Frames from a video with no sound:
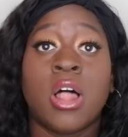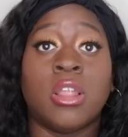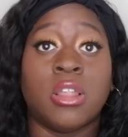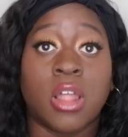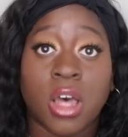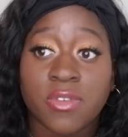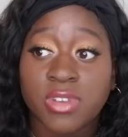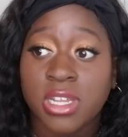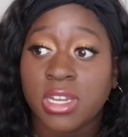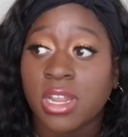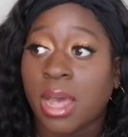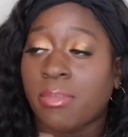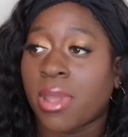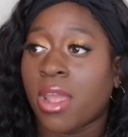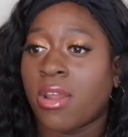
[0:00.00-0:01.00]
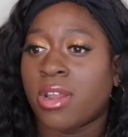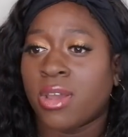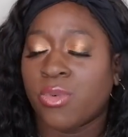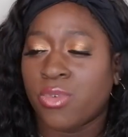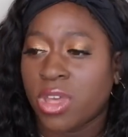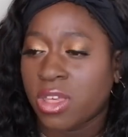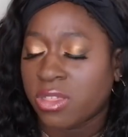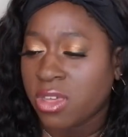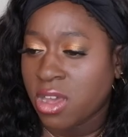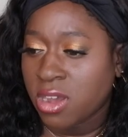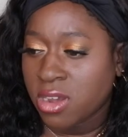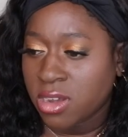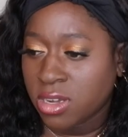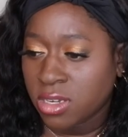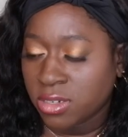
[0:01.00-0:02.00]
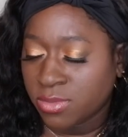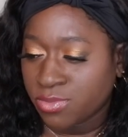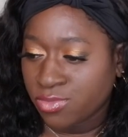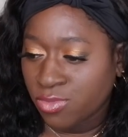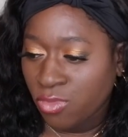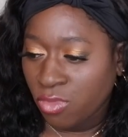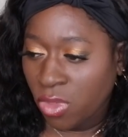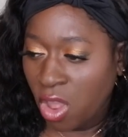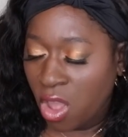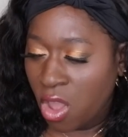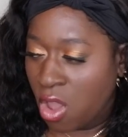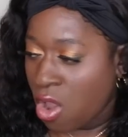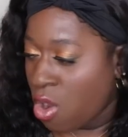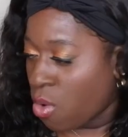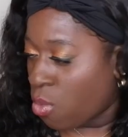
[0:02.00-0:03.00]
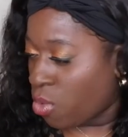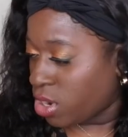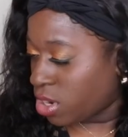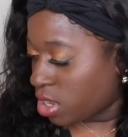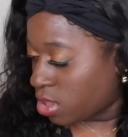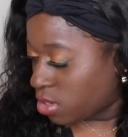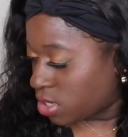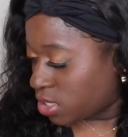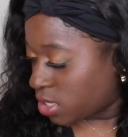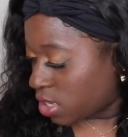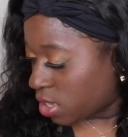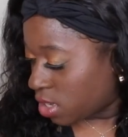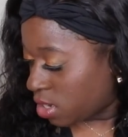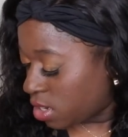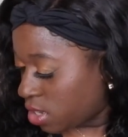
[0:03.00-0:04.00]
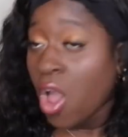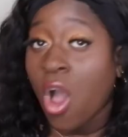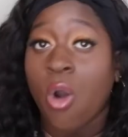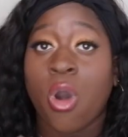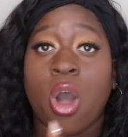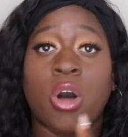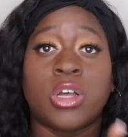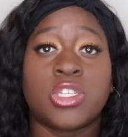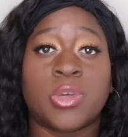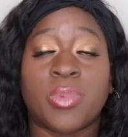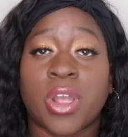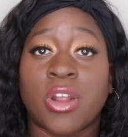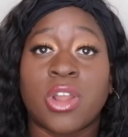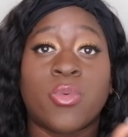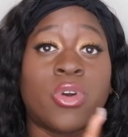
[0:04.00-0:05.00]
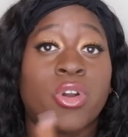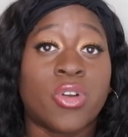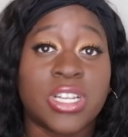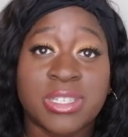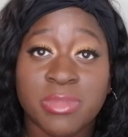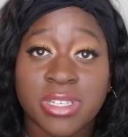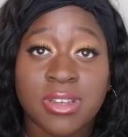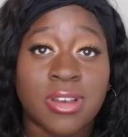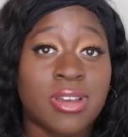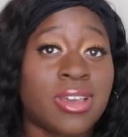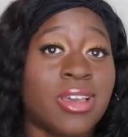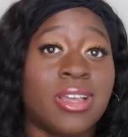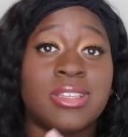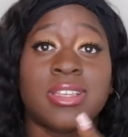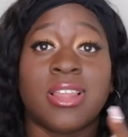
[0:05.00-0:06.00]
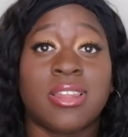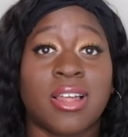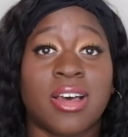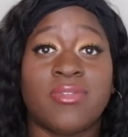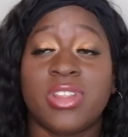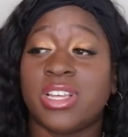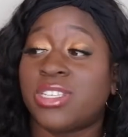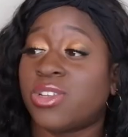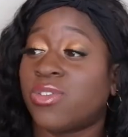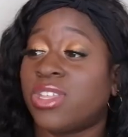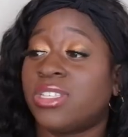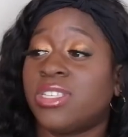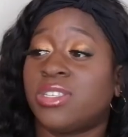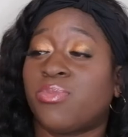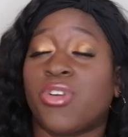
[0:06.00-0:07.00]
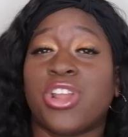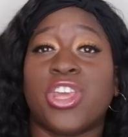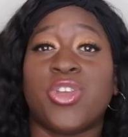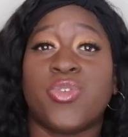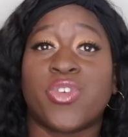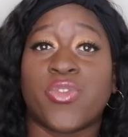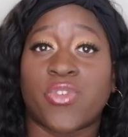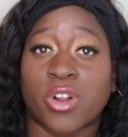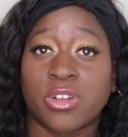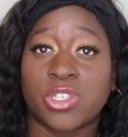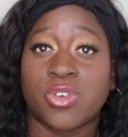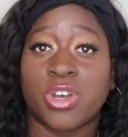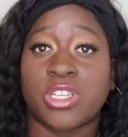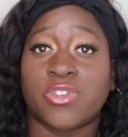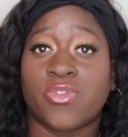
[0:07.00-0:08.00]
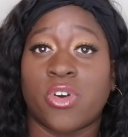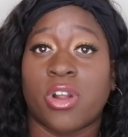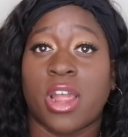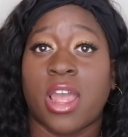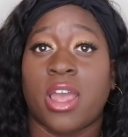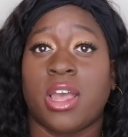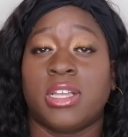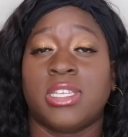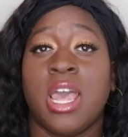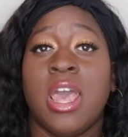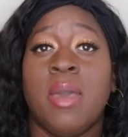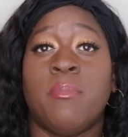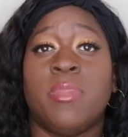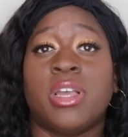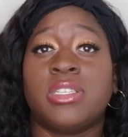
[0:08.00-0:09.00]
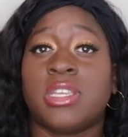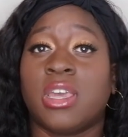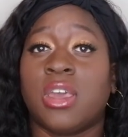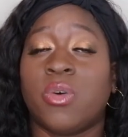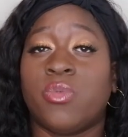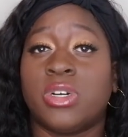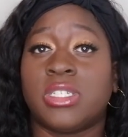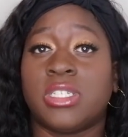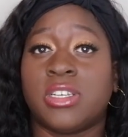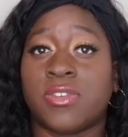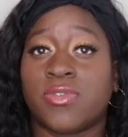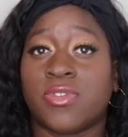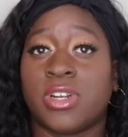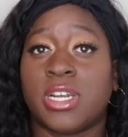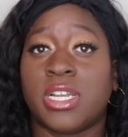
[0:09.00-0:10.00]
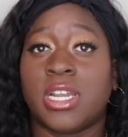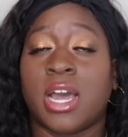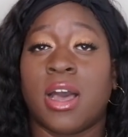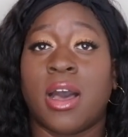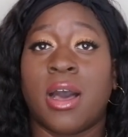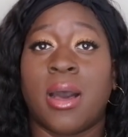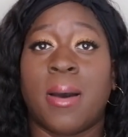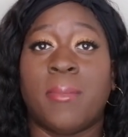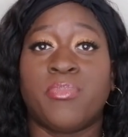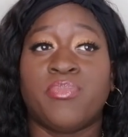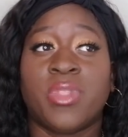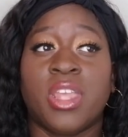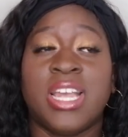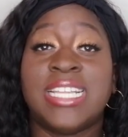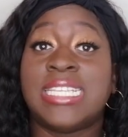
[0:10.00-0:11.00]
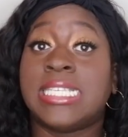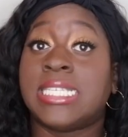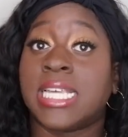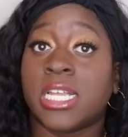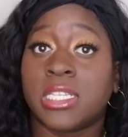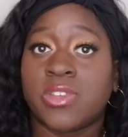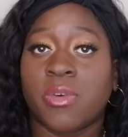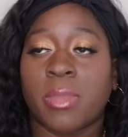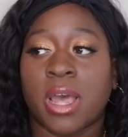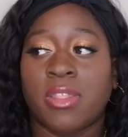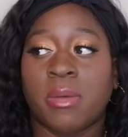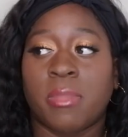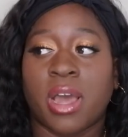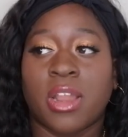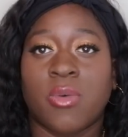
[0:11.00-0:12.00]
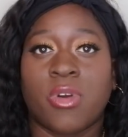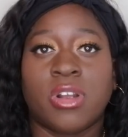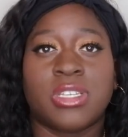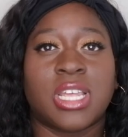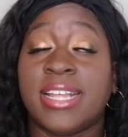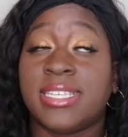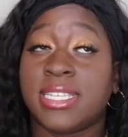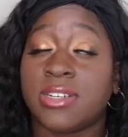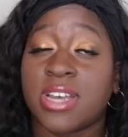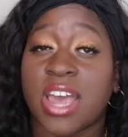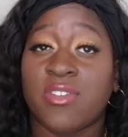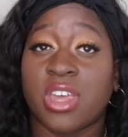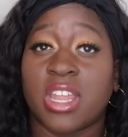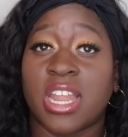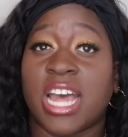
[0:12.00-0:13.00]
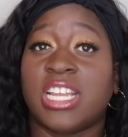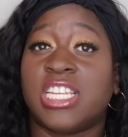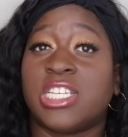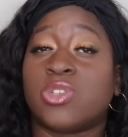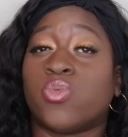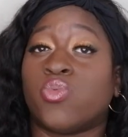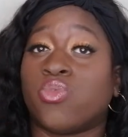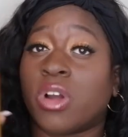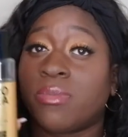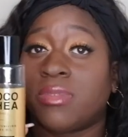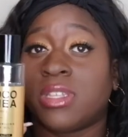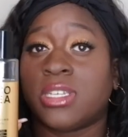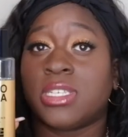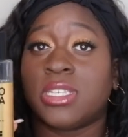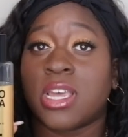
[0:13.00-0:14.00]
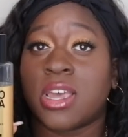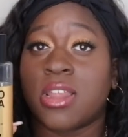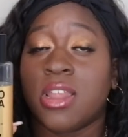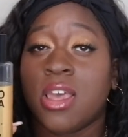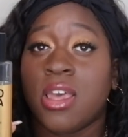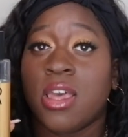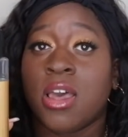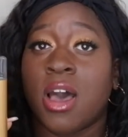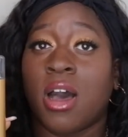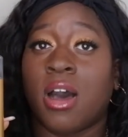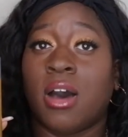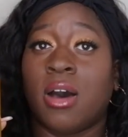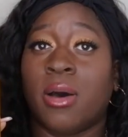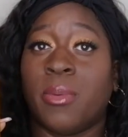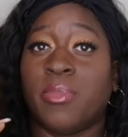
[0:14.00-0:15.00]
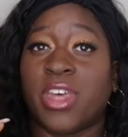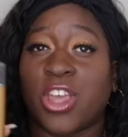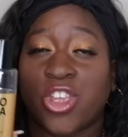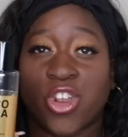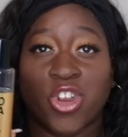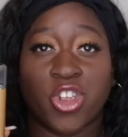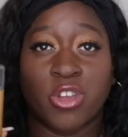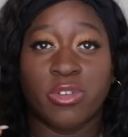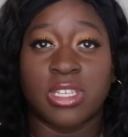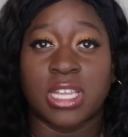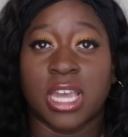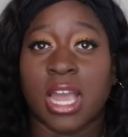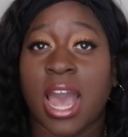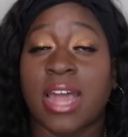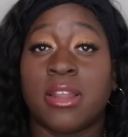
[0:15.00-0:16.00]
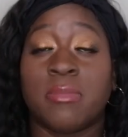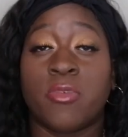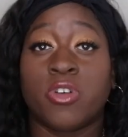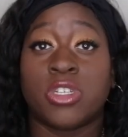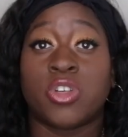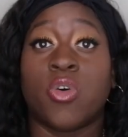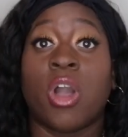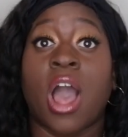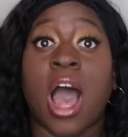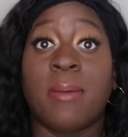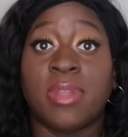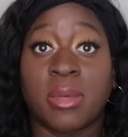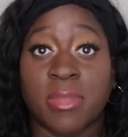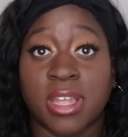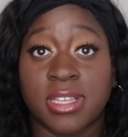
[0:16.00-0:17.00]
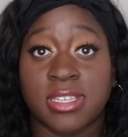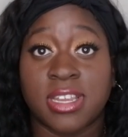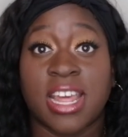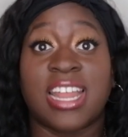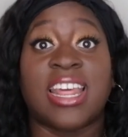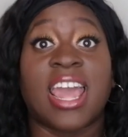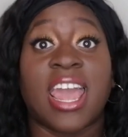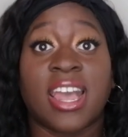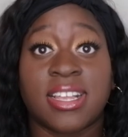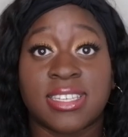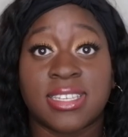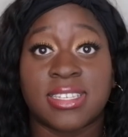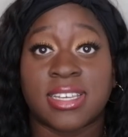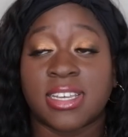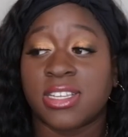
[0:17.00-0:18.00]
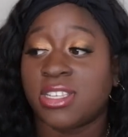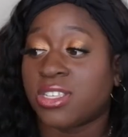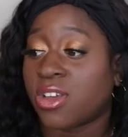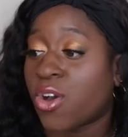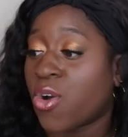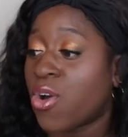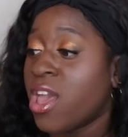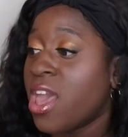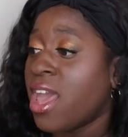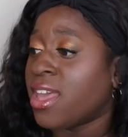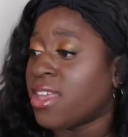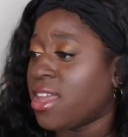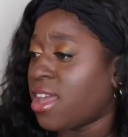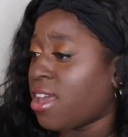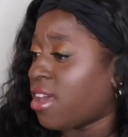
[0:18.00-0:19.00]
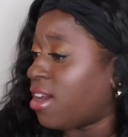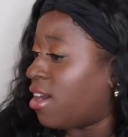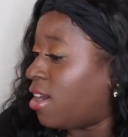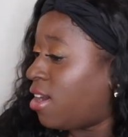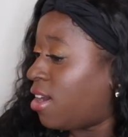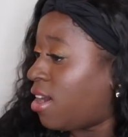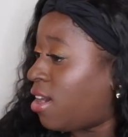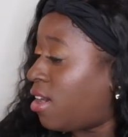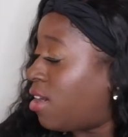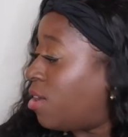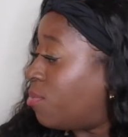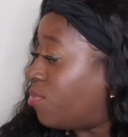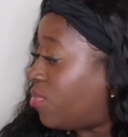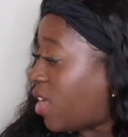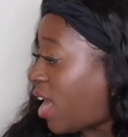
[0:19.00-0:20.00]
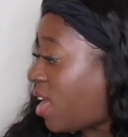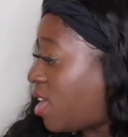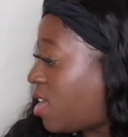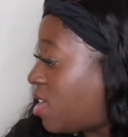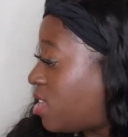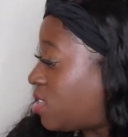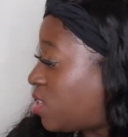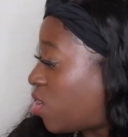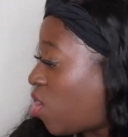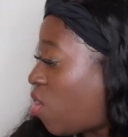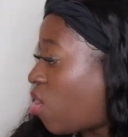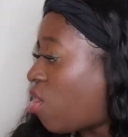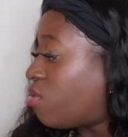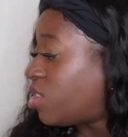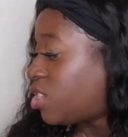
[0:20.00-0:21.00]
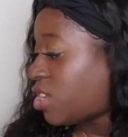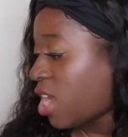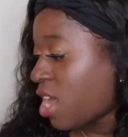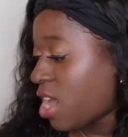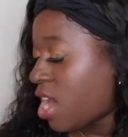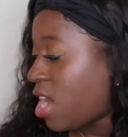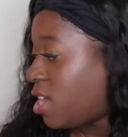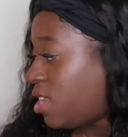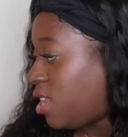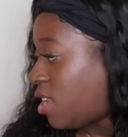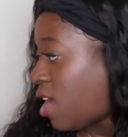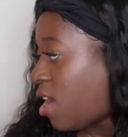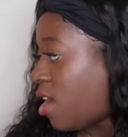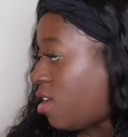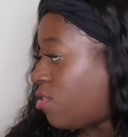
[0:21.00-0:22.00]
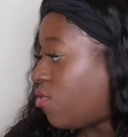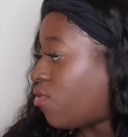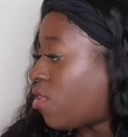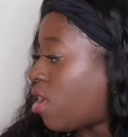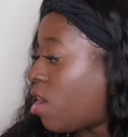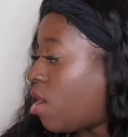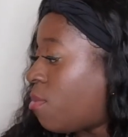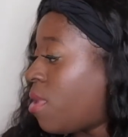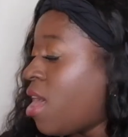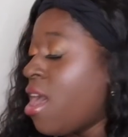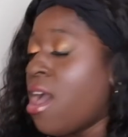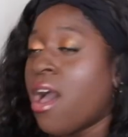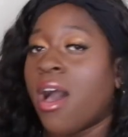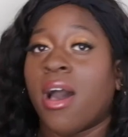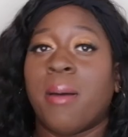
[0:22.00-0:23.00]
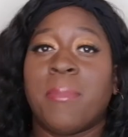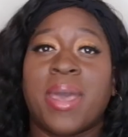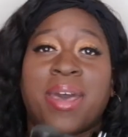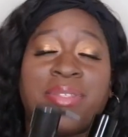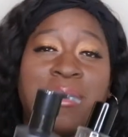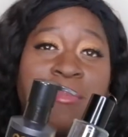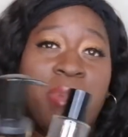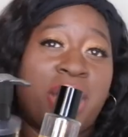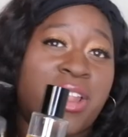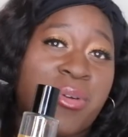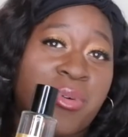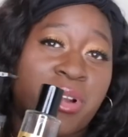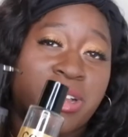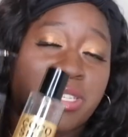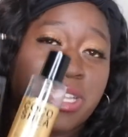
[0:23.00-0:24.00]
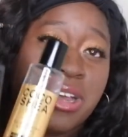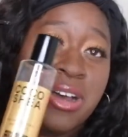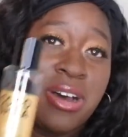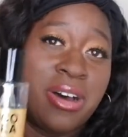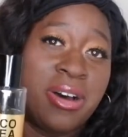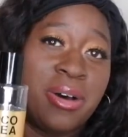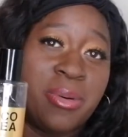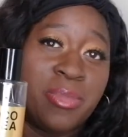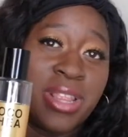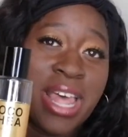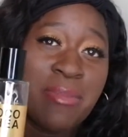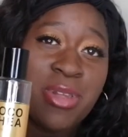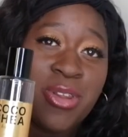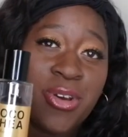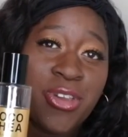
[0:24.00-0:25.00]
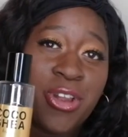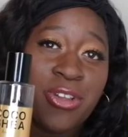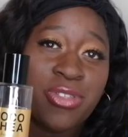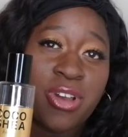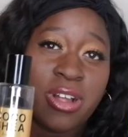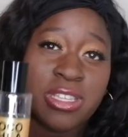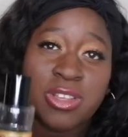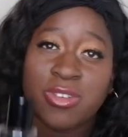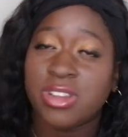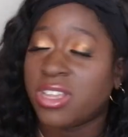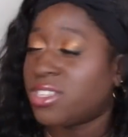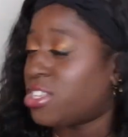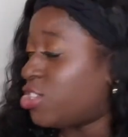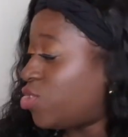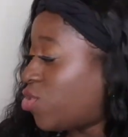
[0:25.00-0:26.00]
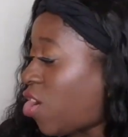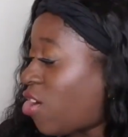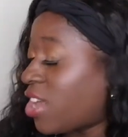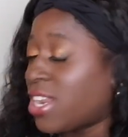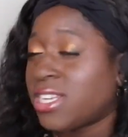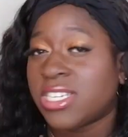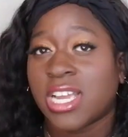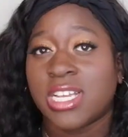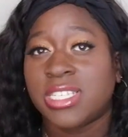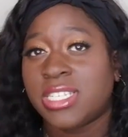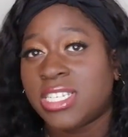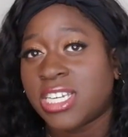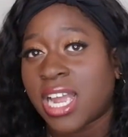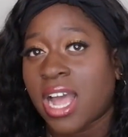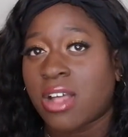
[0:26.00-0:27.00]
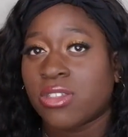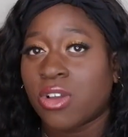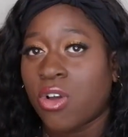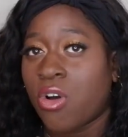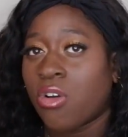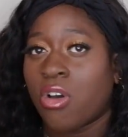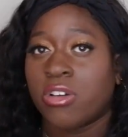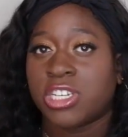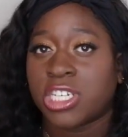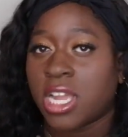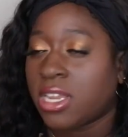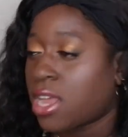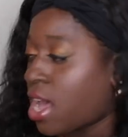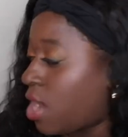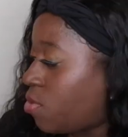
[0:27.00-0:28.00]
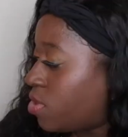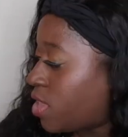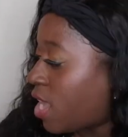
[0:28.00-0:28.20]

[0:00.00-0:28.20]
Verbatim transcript: Loved it. I paired it with... Um, one other scent oh i also paired it with christmas cookies loved it so this is pretty universal as far as mixing it with different um, scents from bath and body works and still having it not disrupt the scent um, that you're using. It kind of more so complements it and enhances it. So yeah, um, that is the Cocoa Shea Honey Line from um, Bath and Body Works. Um, let me know your thoughts on this. Did you all get a chance to check out the Cocoa Shea line when